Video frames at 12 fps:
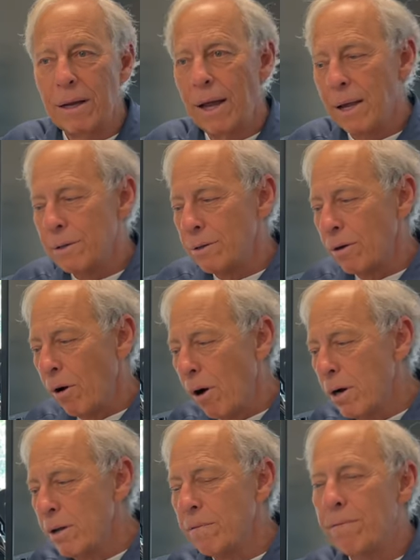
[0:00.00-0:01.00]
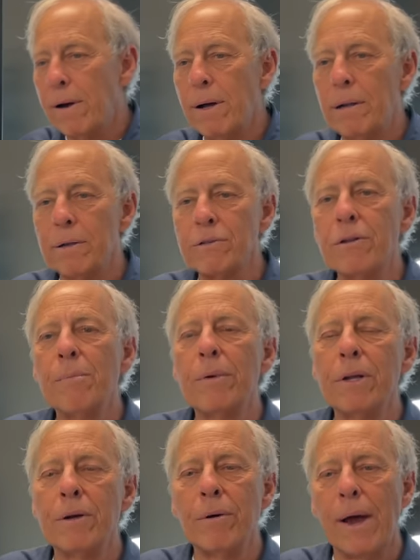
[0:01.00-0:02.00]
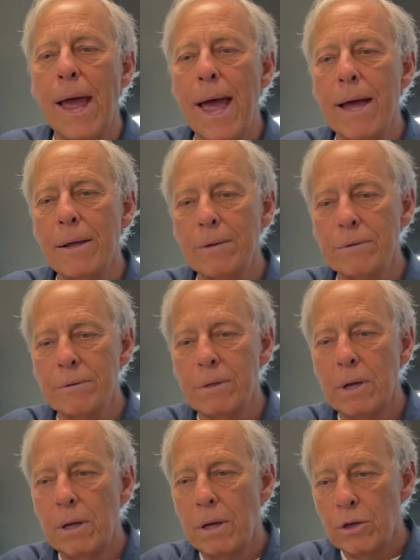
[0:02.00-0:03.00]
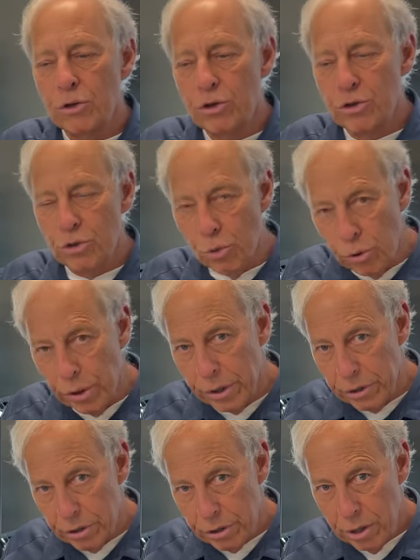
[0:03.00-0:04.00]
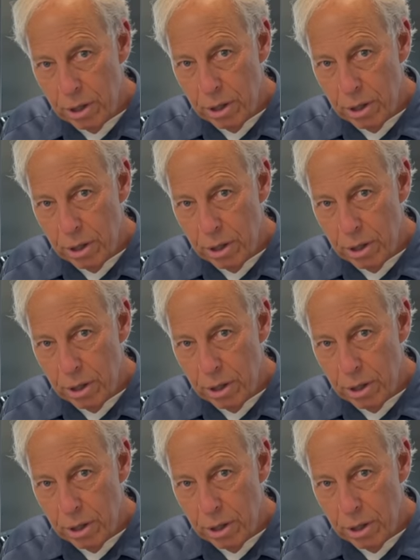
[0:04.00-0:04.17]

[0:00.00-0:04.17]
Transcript: as an audiophile, as somebody who has storage,